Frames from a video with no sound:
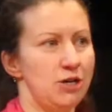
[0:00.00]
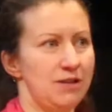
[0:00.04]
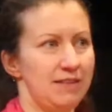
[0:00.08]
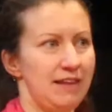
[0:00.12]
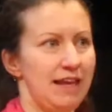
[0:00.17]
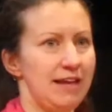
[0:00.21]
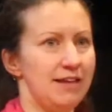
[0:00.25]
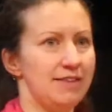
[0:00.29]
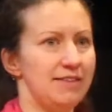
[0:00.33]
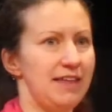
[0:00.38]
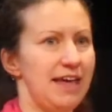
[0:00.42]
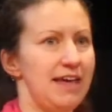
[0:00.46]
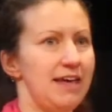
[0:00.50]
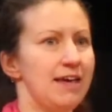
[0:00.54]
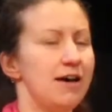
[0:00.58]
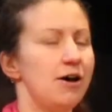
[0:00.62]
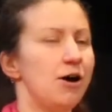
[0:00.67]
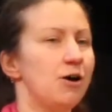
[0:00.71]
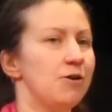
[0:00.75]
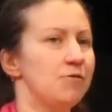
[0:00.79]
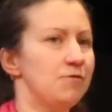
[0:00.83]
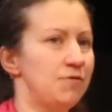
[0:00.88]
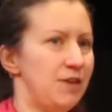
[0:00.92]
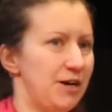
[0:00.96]
done, like they
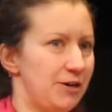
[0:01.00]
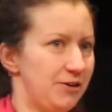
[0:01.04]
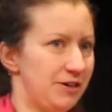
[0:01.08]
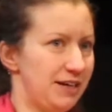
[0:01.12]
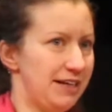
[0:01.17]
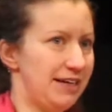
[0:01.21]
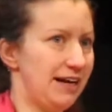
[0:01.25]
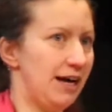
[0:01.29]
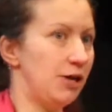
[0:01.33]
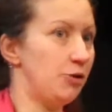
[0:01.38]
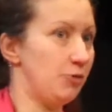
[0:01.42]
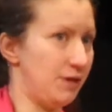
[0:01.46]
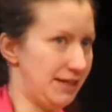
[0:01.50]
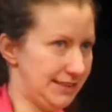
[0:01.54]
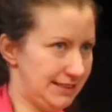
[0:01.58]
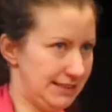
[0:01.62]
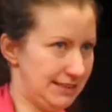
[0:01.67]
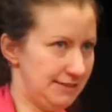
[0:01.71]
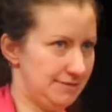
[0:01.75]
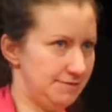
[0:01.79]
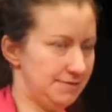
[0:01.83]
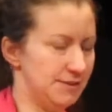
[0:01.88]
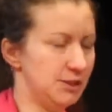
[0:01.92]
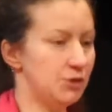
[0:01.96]
are very
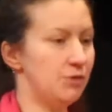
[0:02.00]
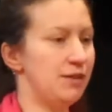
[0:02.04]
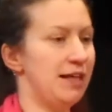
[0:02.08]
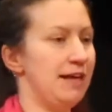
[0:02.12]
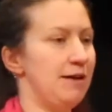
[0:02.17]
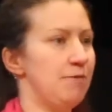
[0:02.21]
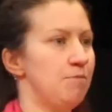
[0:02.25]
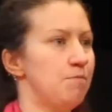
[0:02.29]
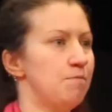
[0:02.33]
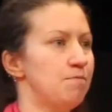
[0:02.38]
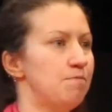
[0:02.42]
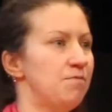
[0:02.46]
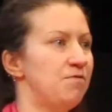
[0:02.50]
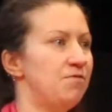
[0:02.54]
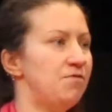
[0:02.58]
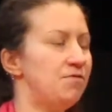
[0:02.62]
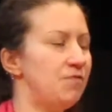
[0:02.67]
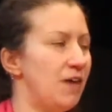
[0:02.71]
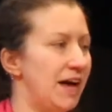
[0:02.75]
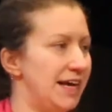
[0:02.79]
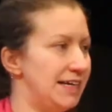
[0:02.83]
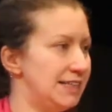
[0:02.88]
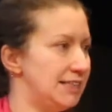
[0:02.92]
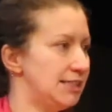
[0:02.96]
aggressive. So they
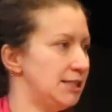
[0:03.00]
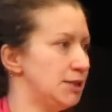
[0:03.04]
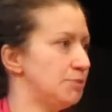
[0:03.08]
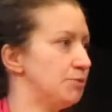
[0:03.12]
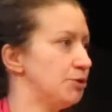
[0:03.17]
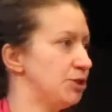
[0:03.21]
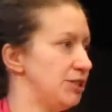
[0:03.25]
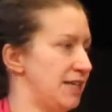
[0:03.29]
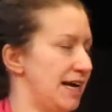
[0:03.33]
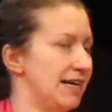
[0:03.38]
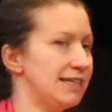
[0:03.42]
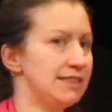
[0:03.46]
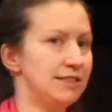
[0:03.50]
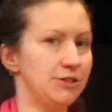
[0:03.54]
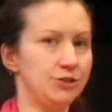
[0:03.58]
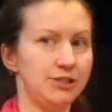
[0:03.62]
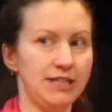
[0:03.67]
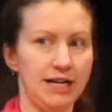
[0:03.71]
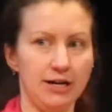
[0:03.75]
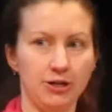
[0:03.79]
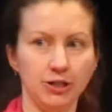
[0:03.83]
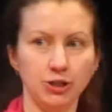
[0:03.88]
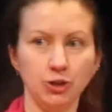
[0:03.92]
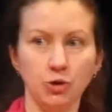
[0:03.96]
fight to protect their
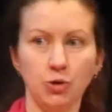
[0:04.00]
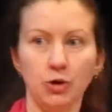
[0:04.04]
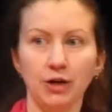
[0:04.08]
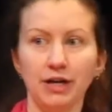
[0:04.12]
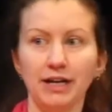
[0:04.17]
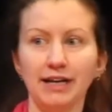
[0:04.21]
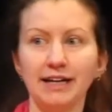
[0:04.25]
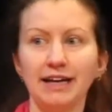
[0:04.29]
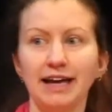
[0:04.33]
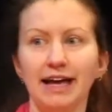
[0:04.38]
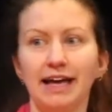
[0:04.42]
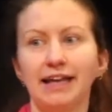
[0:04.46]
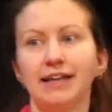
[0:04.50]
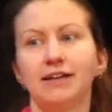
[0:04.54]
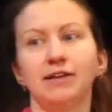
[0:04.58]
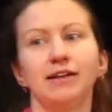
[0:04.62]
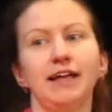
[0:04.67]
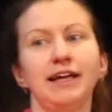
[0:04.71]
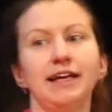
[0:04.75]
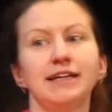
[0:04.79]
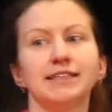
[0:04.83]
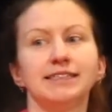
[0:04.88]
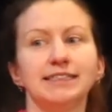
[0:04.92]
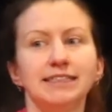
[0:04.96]
territory, and
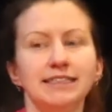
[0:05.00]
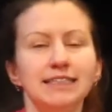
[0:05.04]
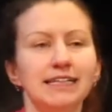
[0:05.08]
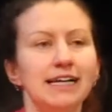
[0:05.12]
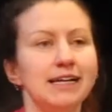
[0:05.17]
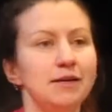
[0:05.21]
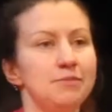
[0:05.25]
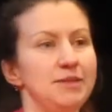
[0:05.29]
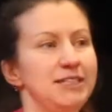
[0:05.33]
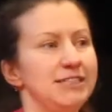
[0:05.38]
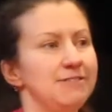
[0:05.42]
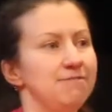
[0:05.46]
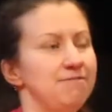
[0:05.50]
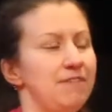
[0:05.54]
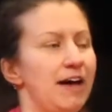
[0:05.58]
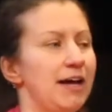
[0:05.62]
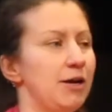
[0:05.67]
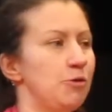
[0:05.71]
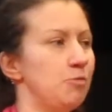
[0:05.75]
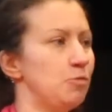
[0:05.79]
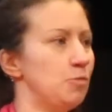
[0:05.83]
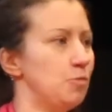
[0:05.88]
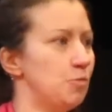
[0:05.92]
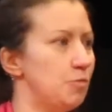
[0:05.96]
like sea anemones
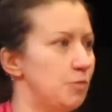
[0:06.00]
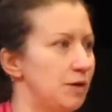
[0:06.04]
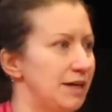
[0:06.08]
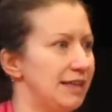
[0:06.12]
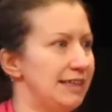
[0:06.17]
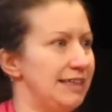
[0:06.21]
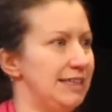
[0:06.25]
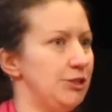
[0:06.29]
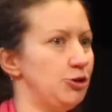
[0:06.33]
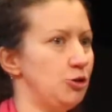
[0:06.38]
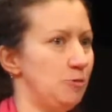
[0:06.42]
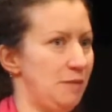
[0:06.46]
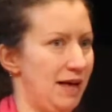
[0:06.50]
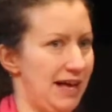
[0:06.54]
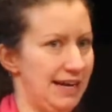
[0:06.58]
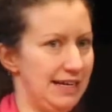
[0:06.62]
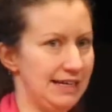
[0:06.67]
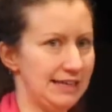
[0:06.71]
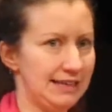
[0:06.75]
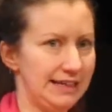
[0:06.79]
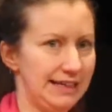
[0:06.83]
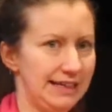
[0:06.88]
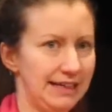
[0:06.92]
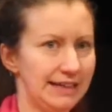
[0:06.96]
fight really
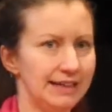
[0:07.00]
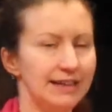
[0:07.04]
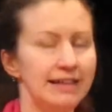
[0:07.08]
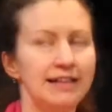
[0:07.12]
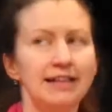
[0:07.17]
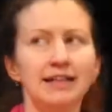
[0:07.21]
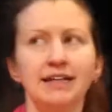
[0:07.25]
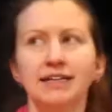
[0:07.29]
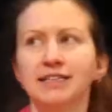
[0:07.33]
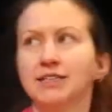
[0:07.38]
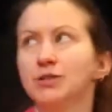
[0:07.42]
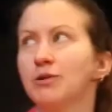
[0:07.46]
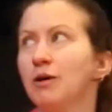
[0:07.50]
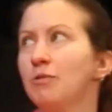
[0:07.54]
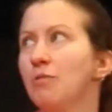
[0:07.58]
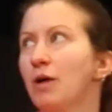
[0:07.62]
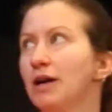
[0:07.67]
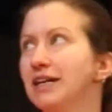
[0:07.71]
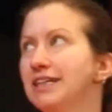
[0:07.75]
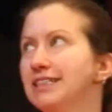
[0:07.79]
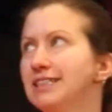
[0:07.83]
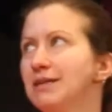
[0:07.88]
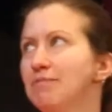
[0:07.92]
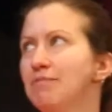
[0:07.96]
dramatically. So I
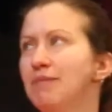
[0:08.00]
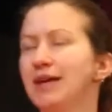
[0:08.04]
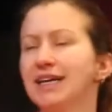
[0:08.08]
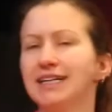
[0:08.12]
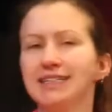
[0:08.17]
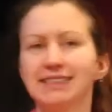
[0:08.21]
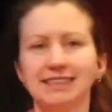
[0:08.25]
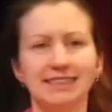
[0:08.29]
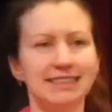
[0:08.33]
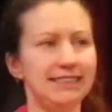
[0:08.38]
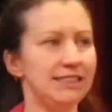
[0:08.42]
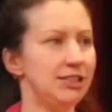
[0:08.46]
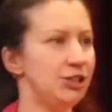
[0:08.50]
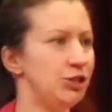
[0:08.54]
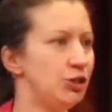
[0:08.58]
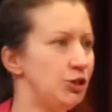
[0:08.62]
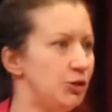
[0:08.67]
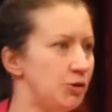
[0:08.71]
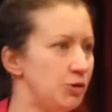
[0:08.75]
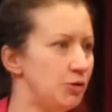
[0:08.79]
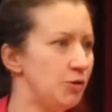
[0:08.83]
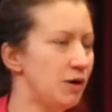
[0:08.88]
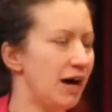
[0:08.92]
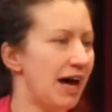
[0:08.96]
wanted to mix these
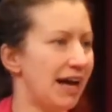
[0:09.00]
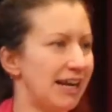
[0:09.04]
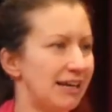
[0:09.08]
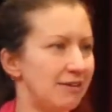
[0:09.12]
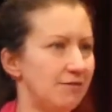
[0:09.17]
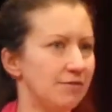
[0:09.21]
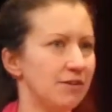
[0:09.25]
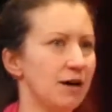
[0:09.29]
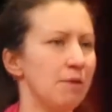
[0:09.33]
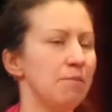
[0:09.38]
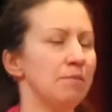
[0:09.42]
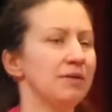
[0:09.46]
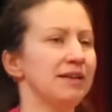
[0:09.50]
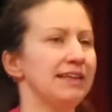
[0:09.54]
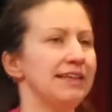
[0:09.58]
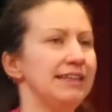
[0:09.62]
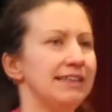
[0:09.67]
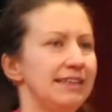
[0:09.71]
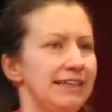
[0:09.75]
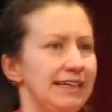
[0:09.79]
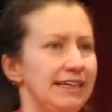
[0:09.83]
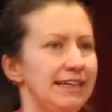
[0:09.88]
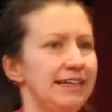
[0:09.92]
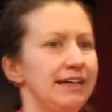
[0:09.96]
two kind of
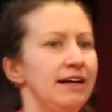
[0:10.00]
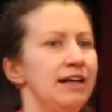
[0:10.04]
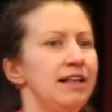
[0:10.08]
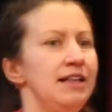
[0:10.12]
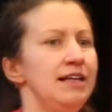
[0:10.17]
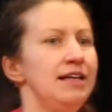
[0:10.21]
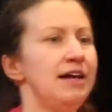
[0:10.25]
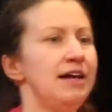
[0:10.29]
completely